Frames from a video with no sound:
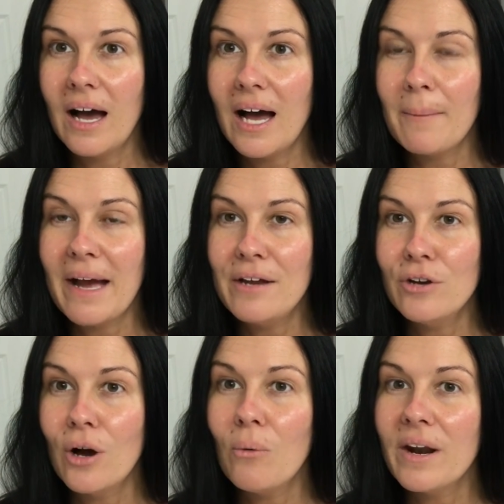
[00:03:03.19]
I
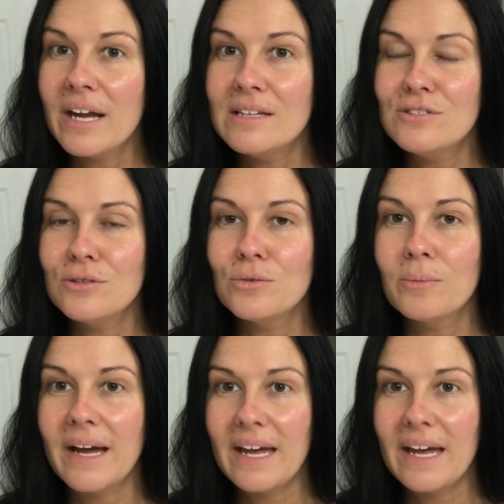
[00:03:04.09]
know when I do my